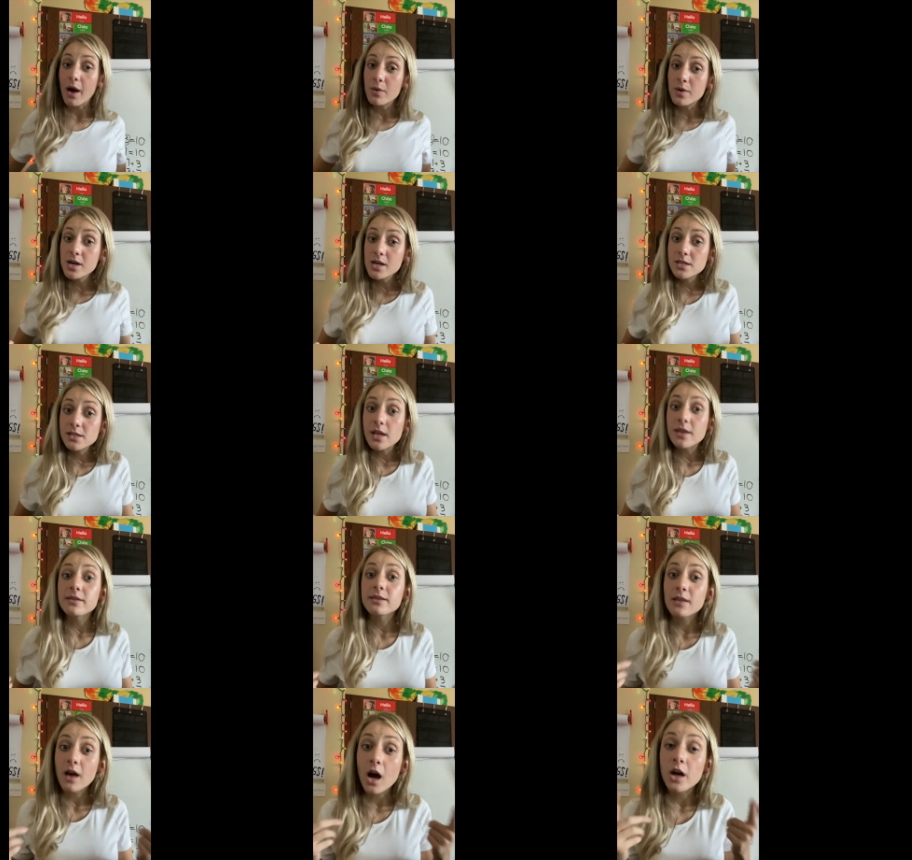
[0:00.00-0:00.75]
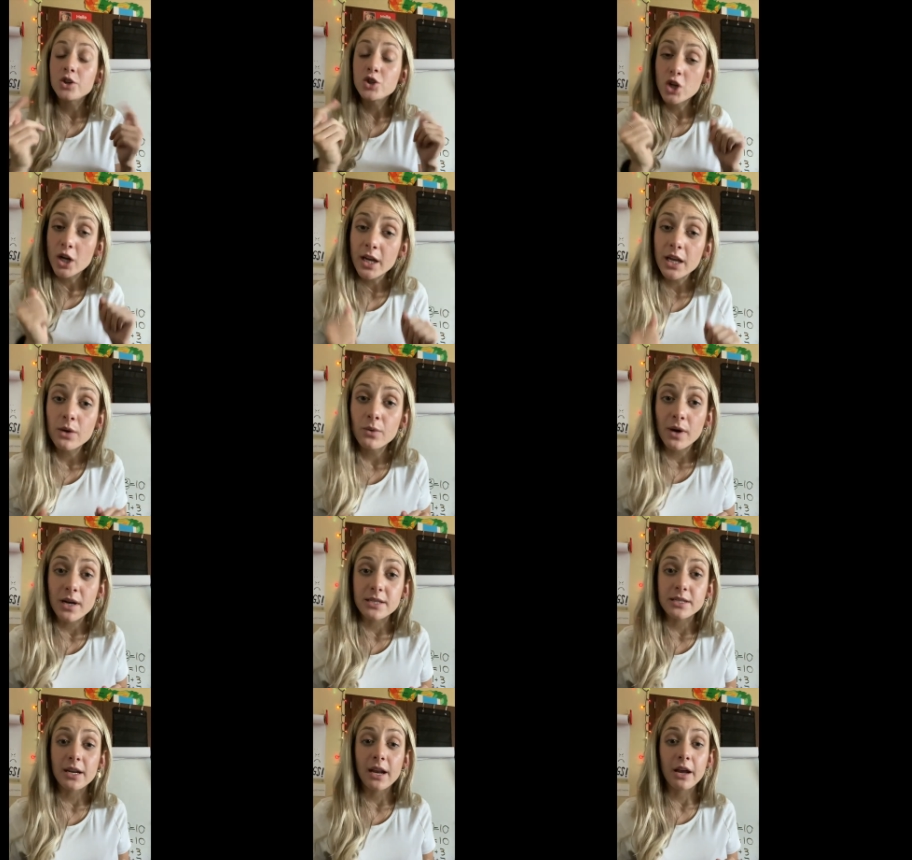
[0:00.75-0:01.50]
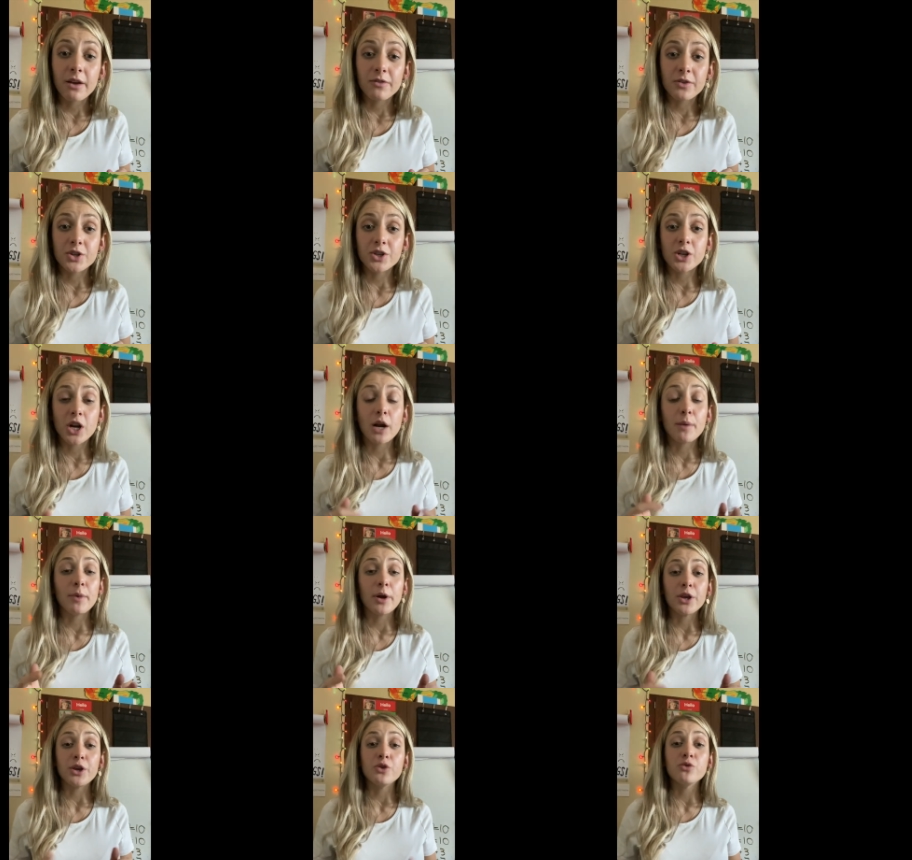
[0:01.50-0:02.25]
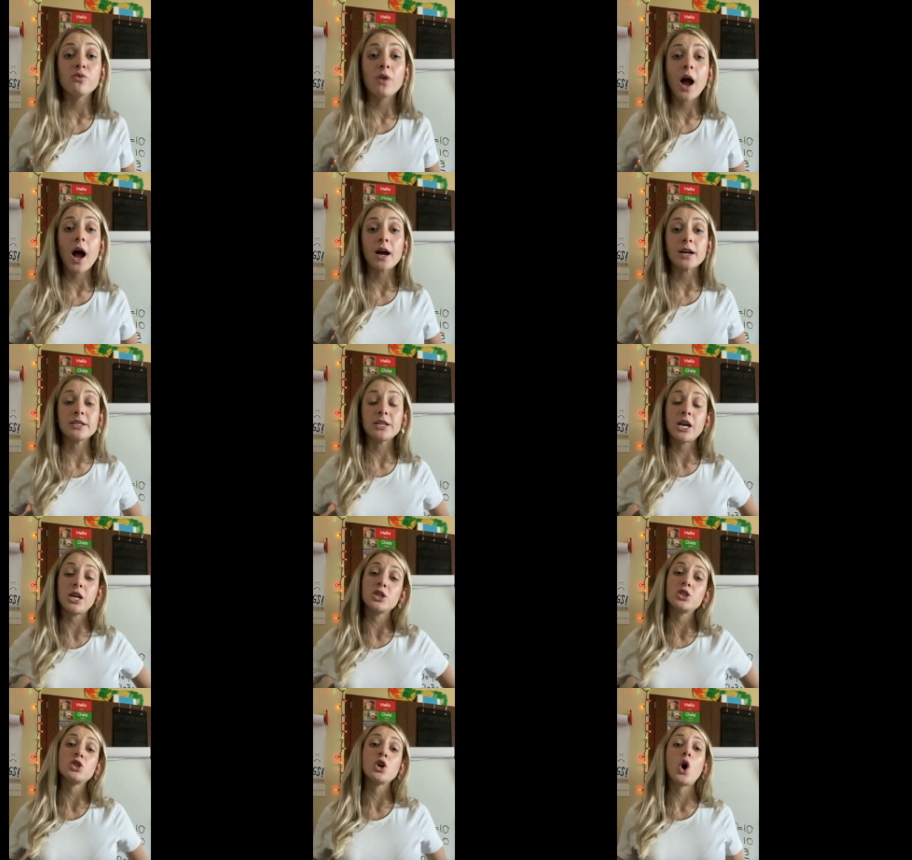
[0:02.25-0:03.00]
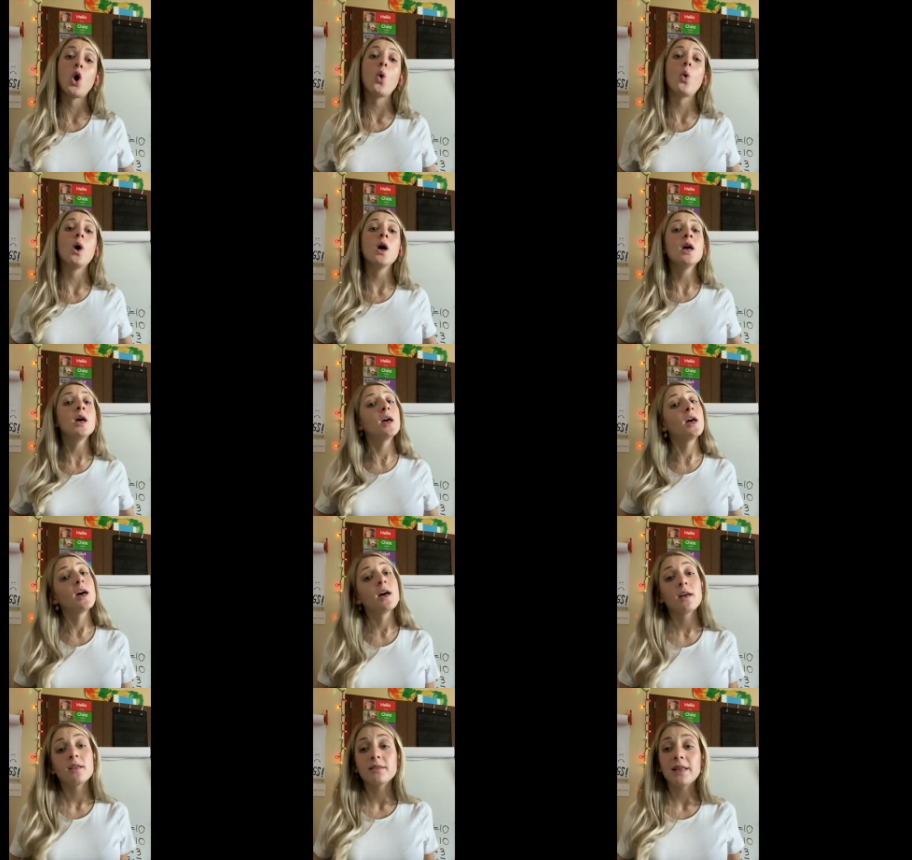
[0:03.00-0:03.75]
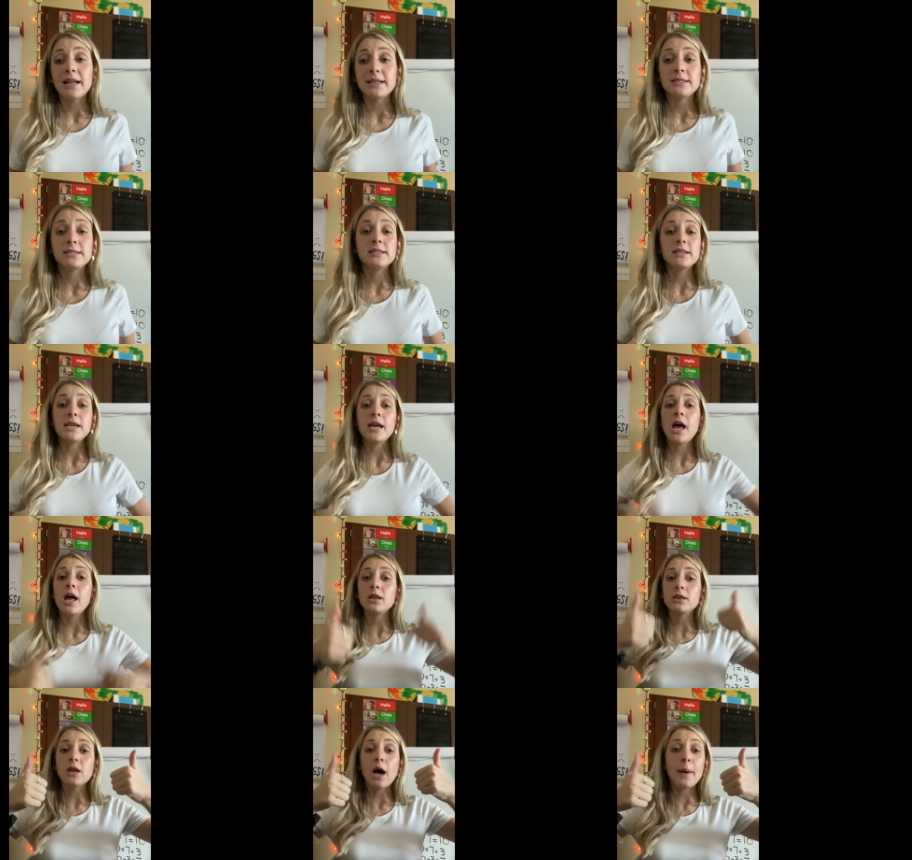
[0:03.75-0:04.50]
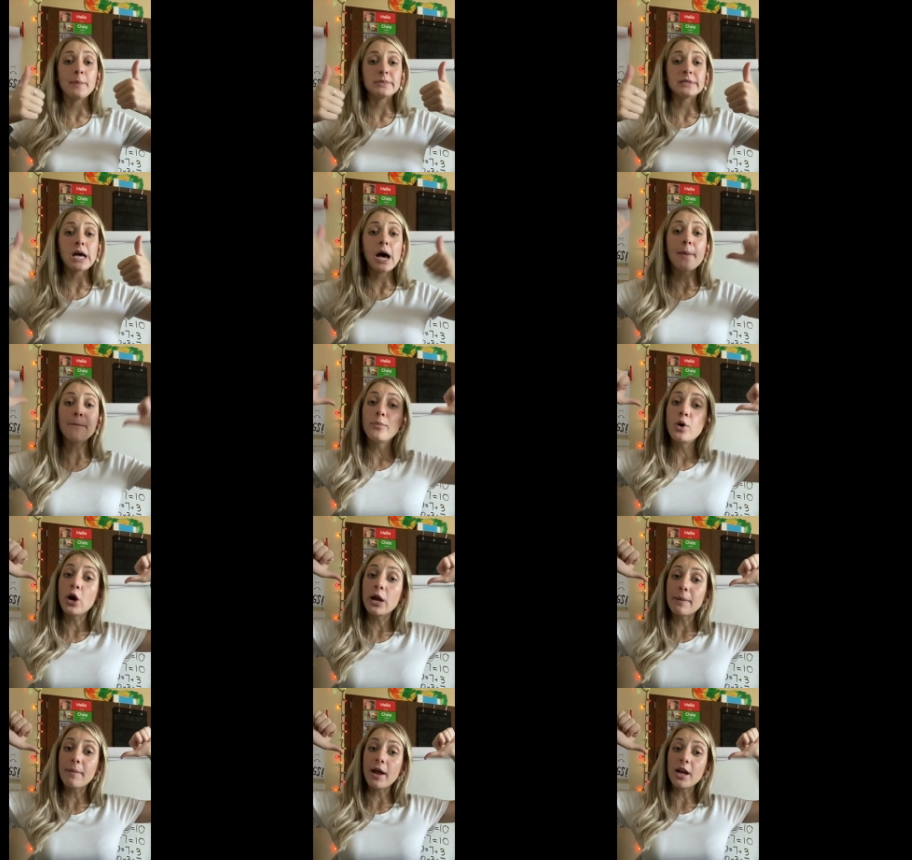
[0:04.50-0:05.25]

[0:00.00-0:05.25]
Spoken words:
was a tricky one today for sure, but you rocked it. So let's see it. Thumbs up, point them at